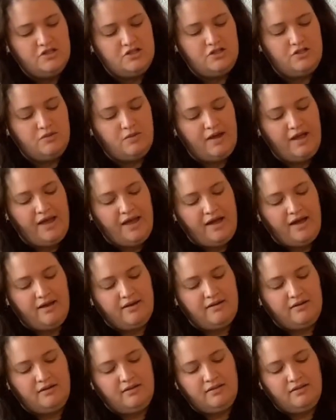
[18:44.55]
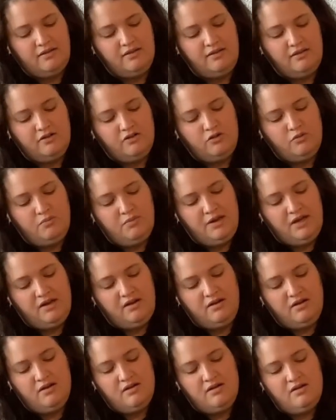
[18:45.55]
to add a little
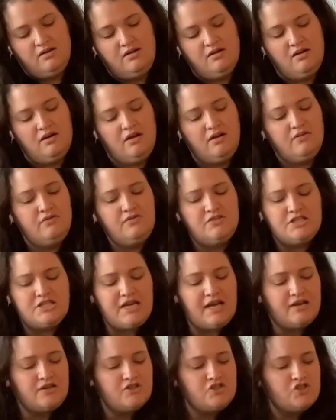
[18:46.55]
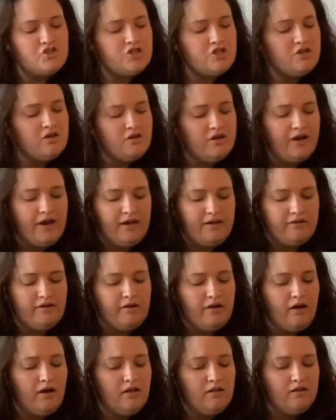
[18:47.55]
bit of texture and
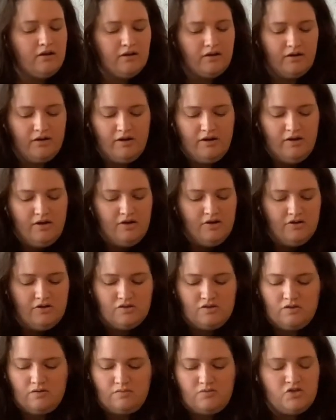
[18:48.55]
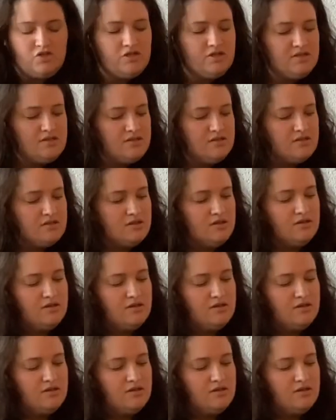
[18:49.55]
color. So I'm just